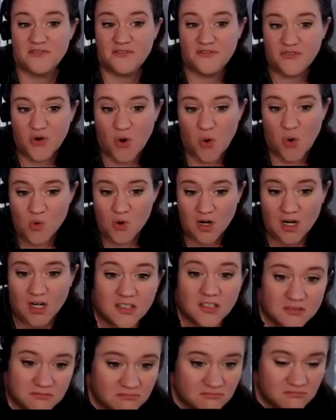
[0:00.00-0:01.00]
4,
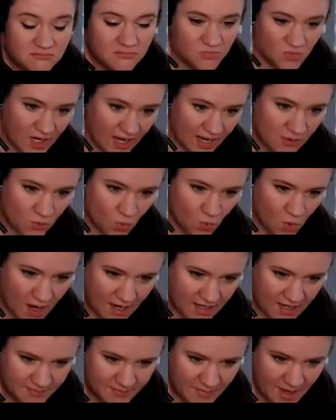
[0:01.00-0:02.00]
right, what
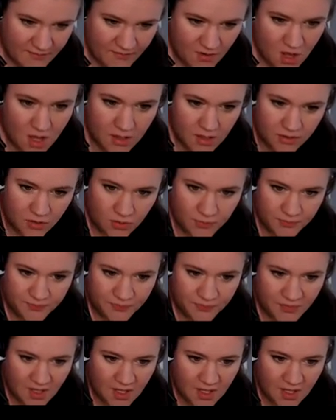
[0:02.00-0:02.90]
is my volume?